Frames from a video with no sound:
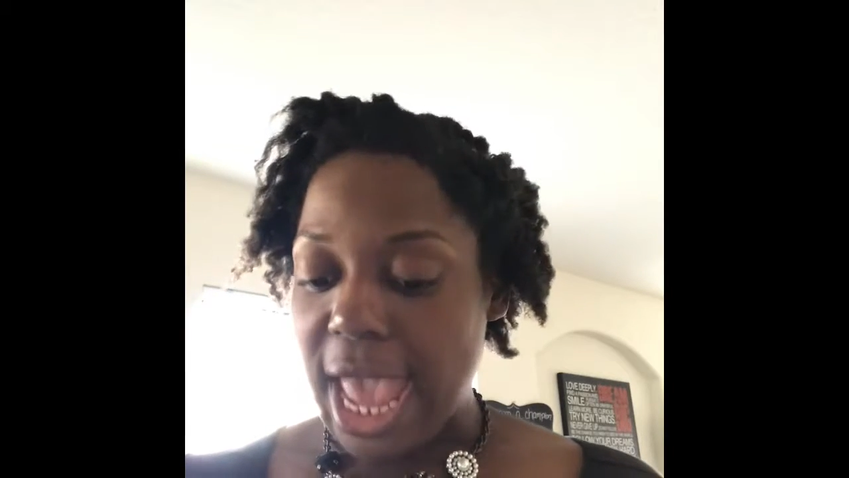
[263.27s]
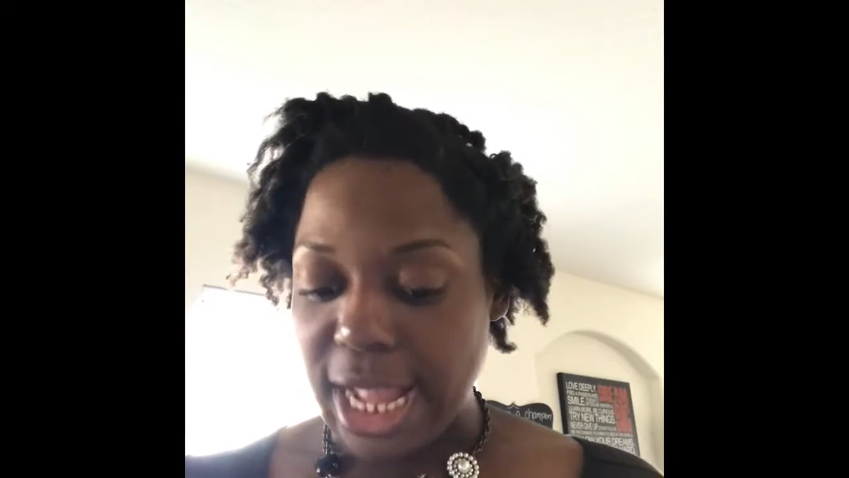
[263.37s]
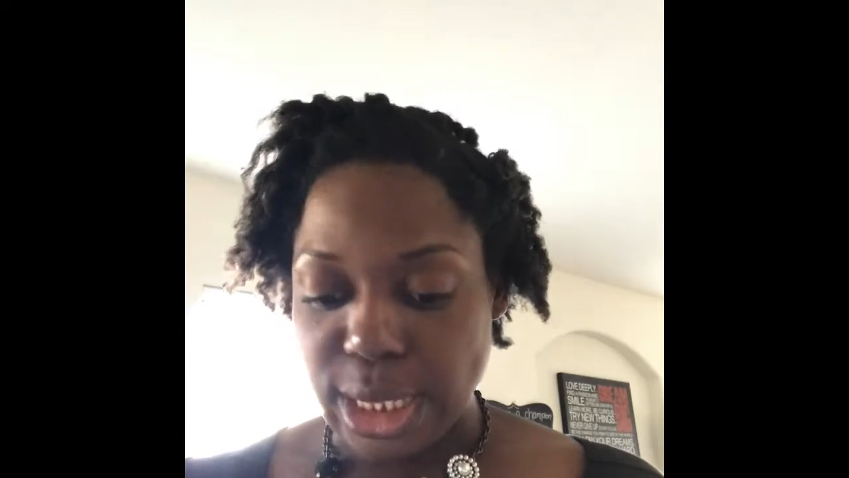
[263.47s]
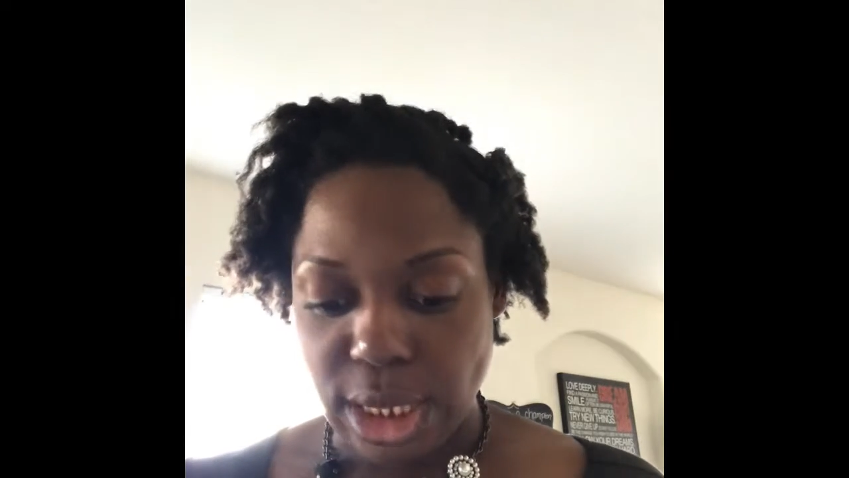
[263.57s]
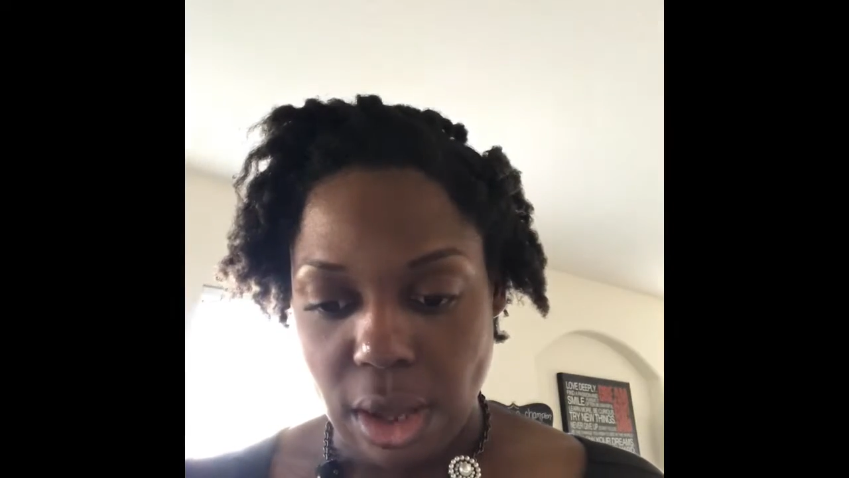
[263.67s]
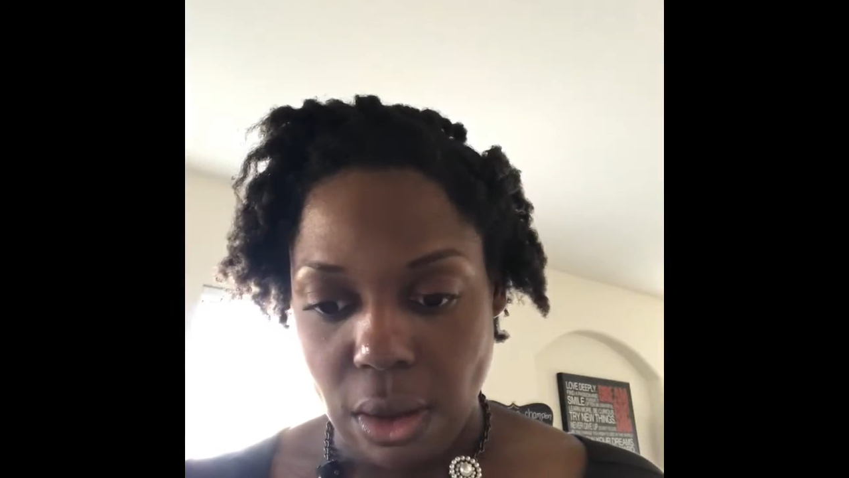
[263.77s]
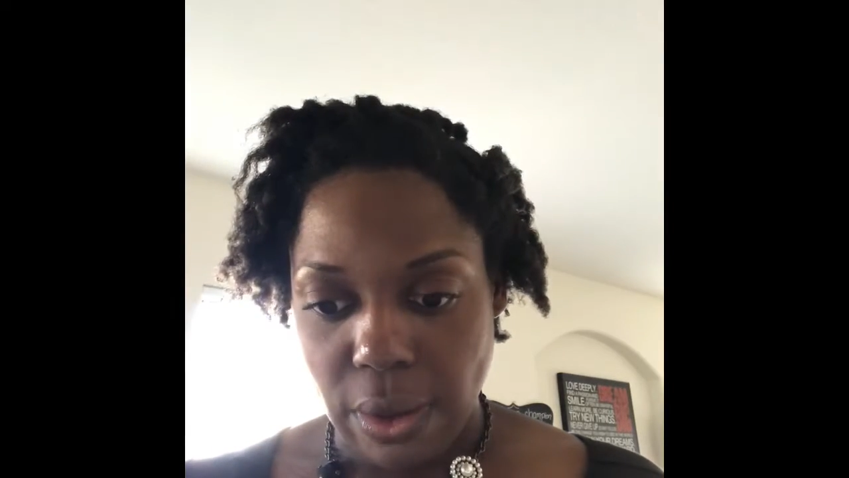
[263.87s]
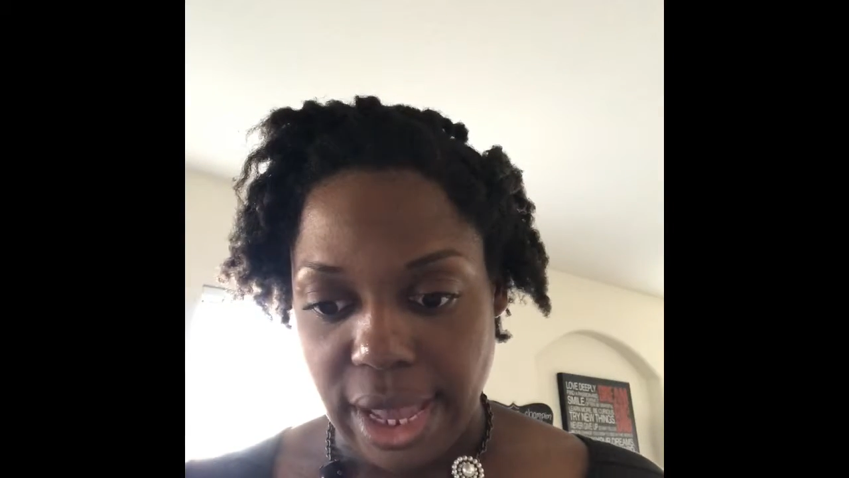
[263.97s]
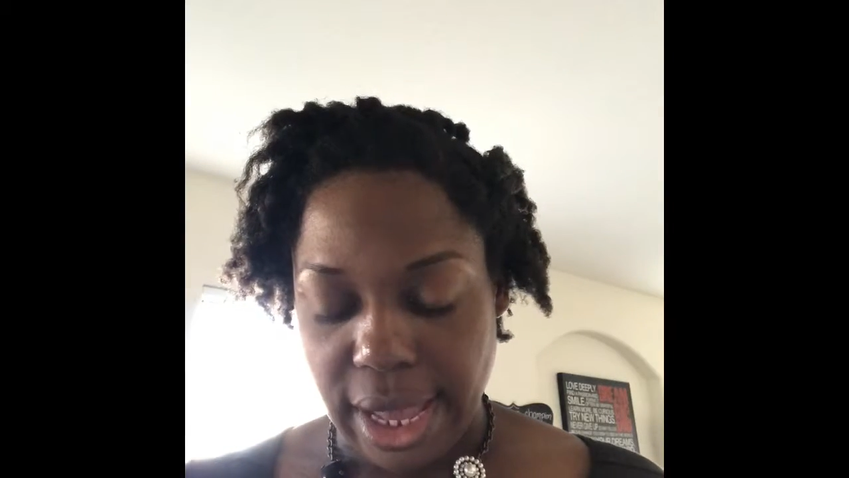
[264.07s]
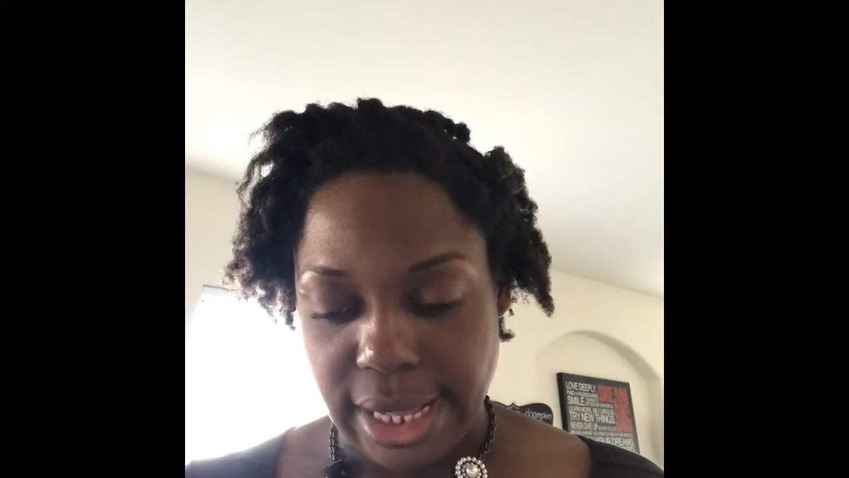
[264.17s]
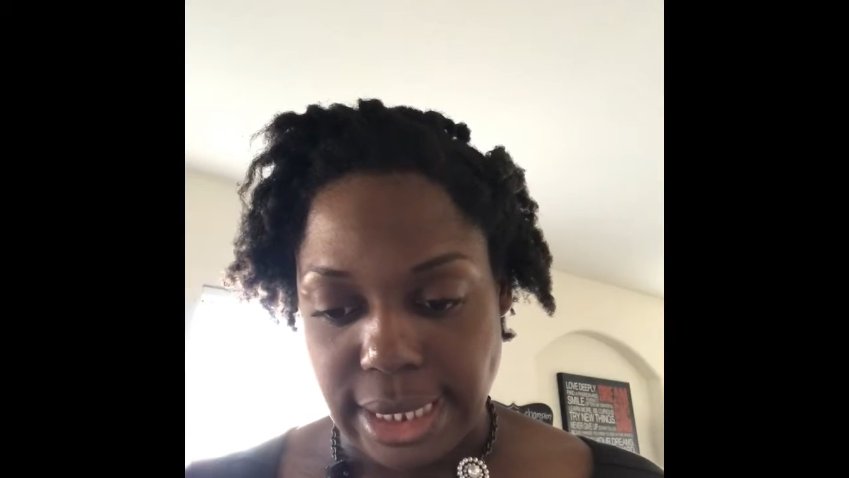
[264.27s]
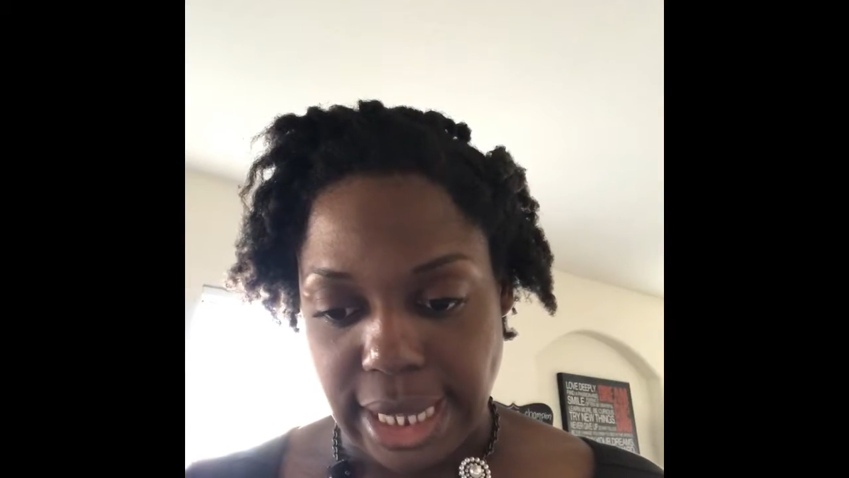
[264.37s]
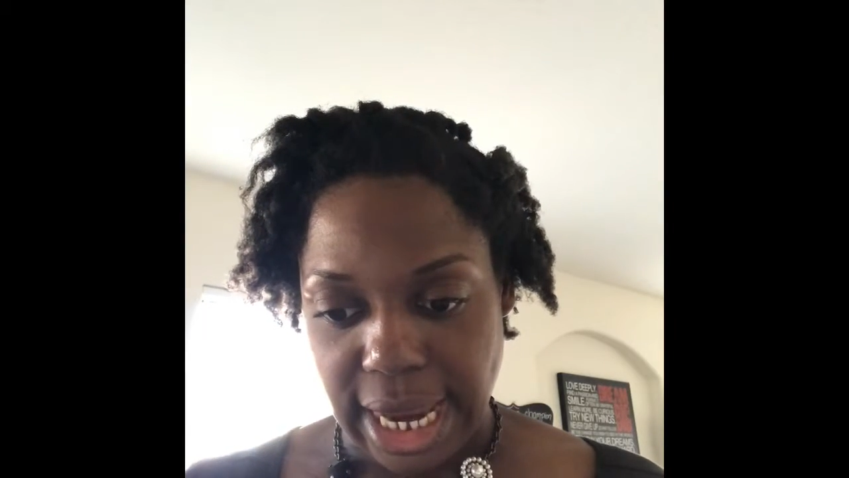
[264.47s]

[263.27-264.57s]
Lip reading: And so it's